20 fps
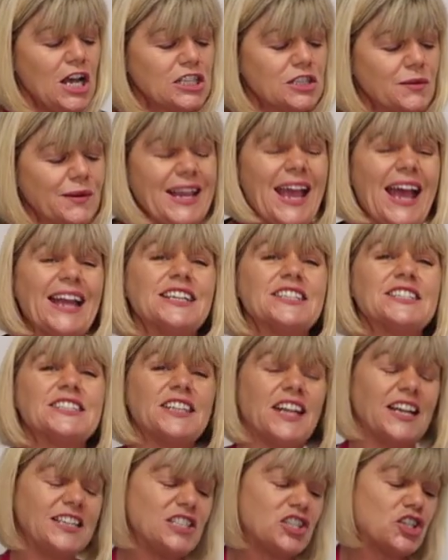So again, there's
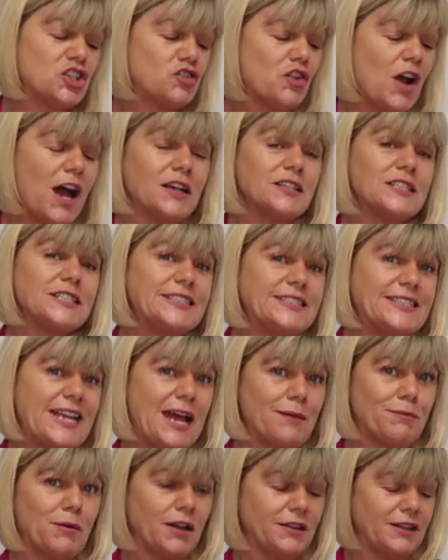a nice strong
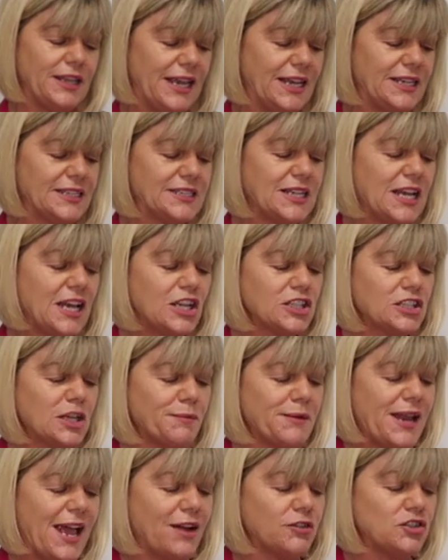stem on these. So
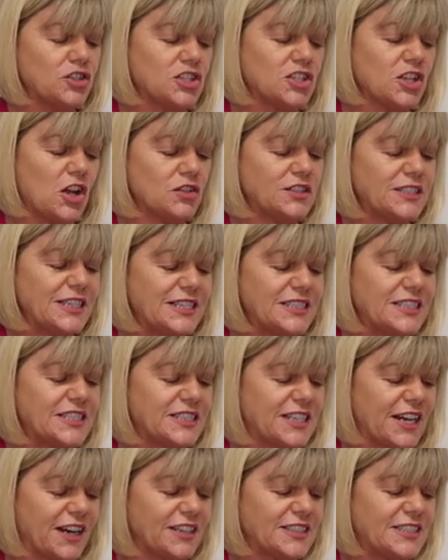I'm now just going to
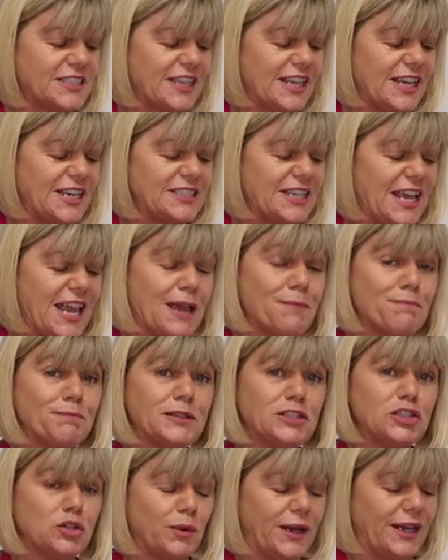insert these in
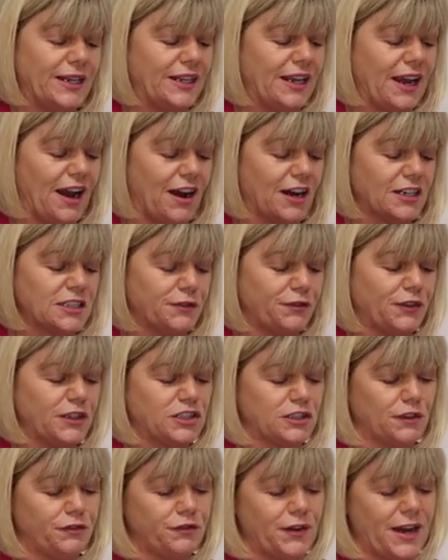between the
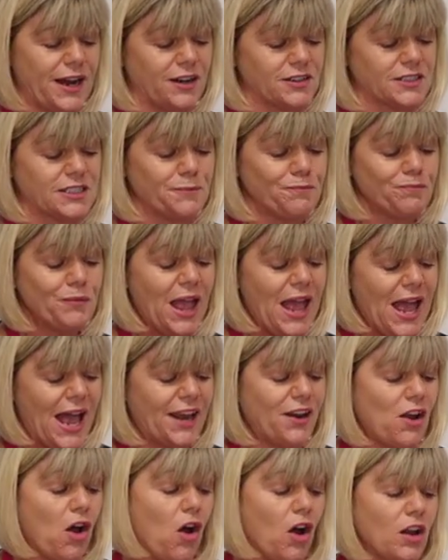artificial flowers.
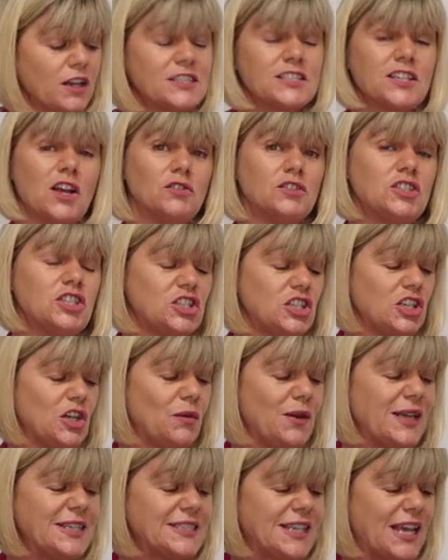And all it's going to
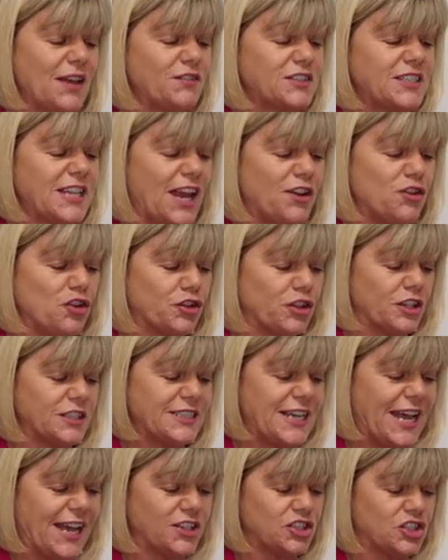do is give us another
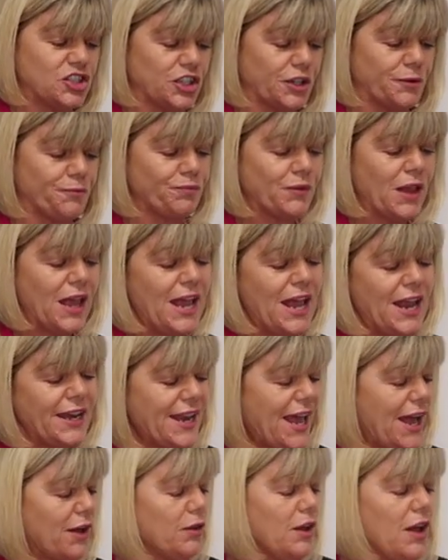texture.
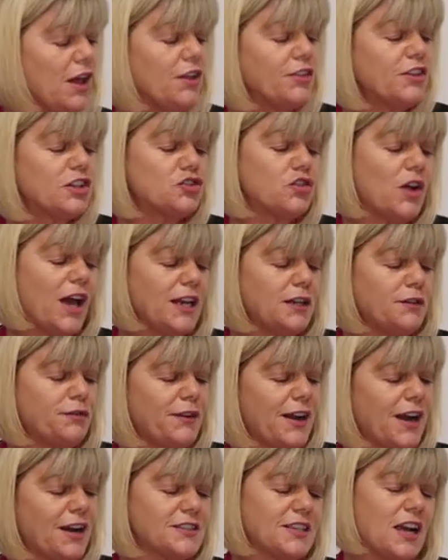Now, the dried
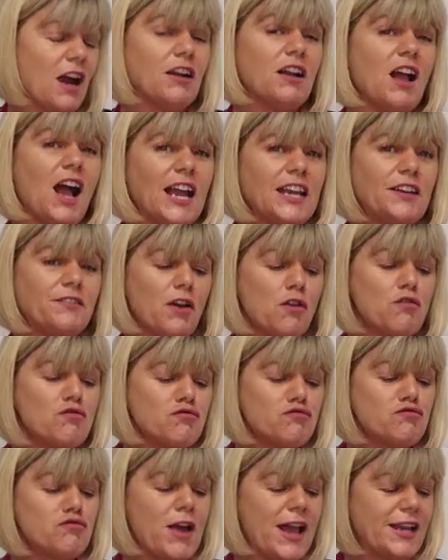flowers are kind of a
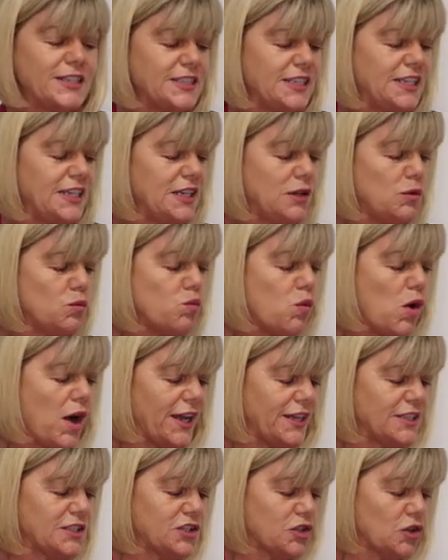ready
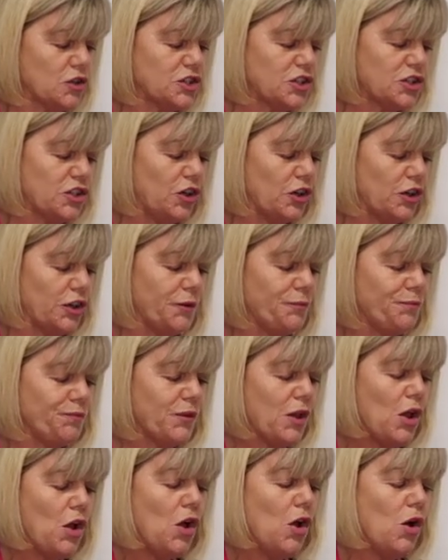wine sort of colour,
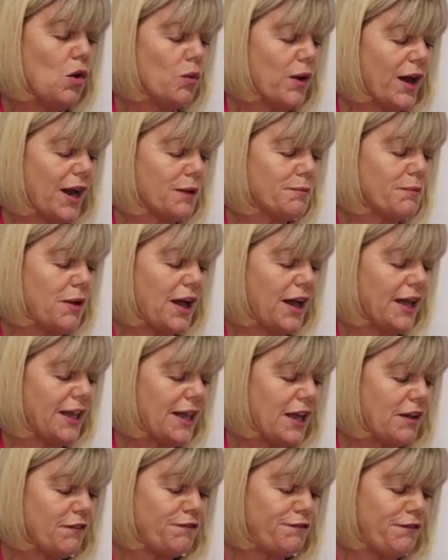where
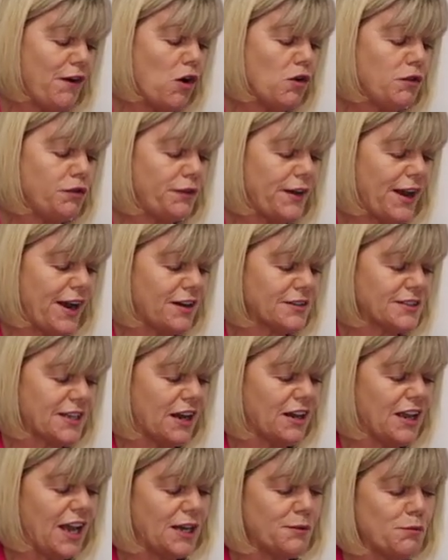my faux flowers
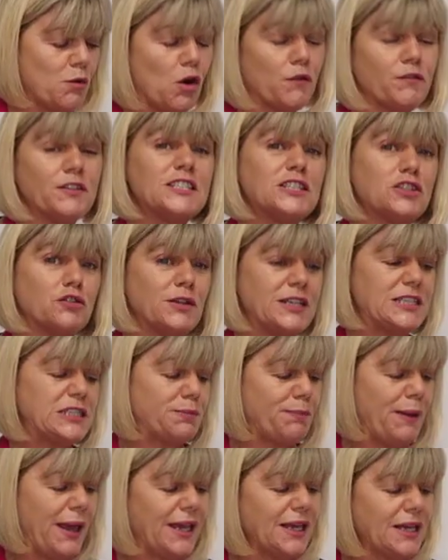are kind of more of a
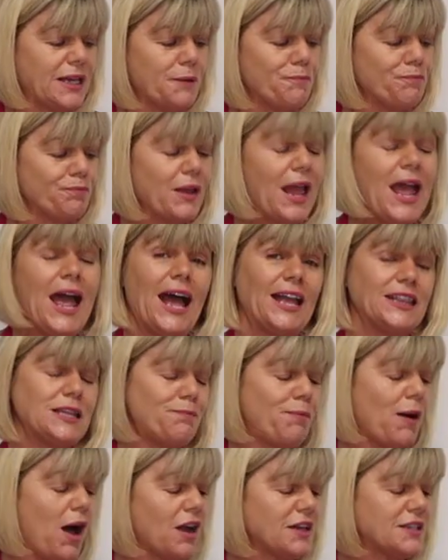cerise pink, and
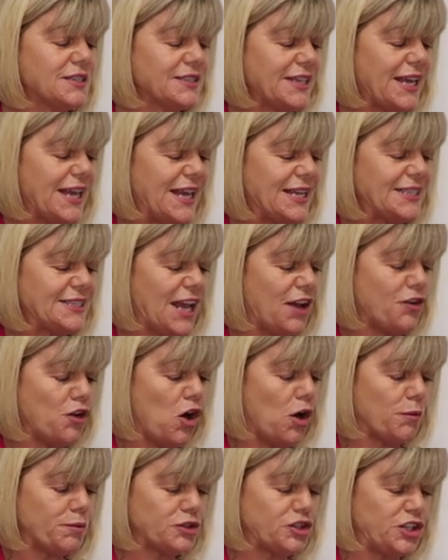the box is an
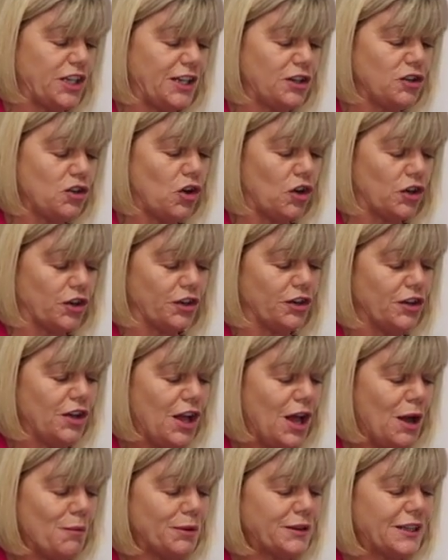aubergine colour.
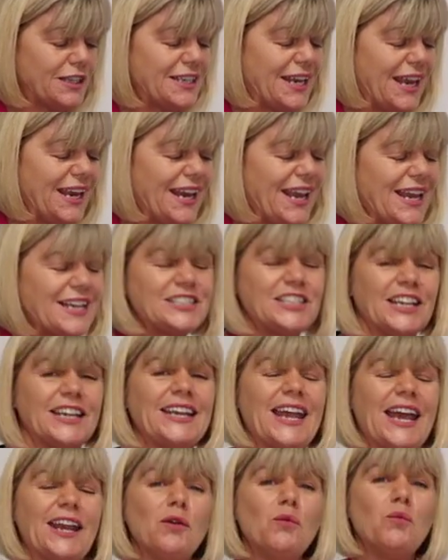But the thing is, you
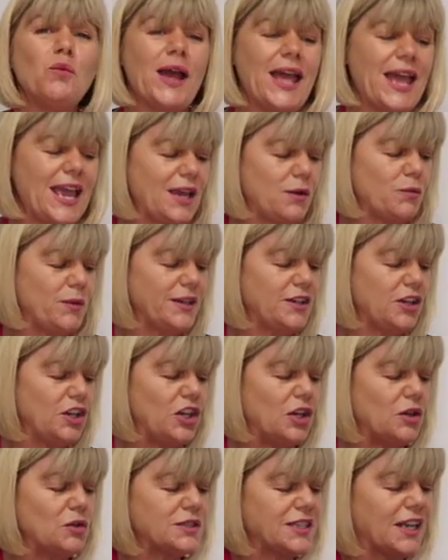get away with
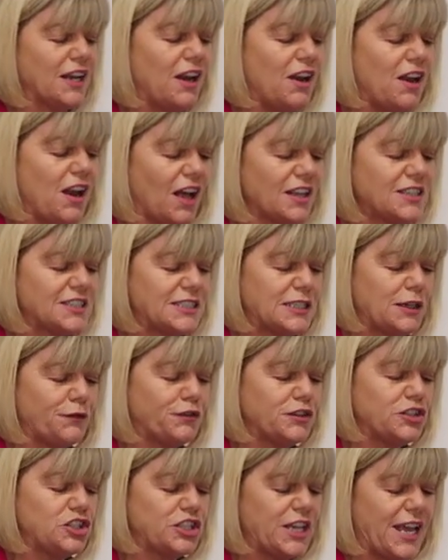using lots of
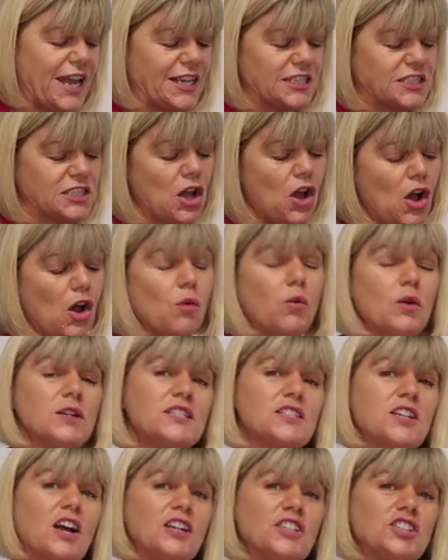different shades.
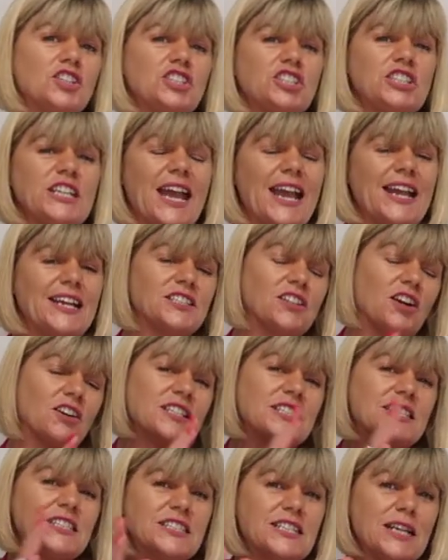Once all your shades
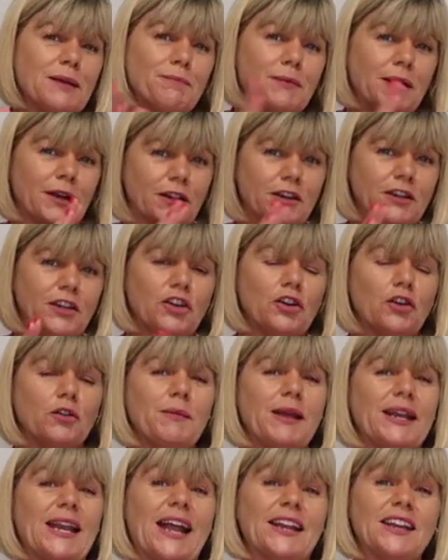are similar, you know what
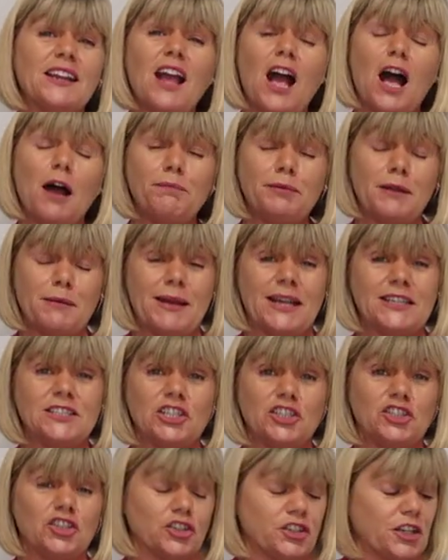I mean, and they
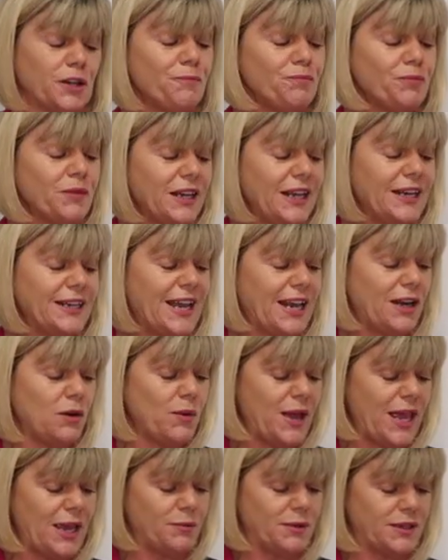complement each other, you'll get
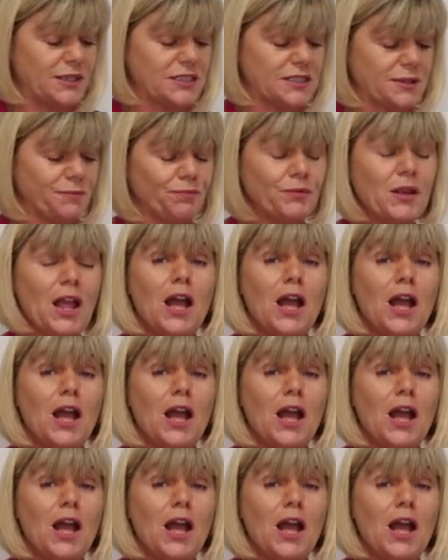away with it.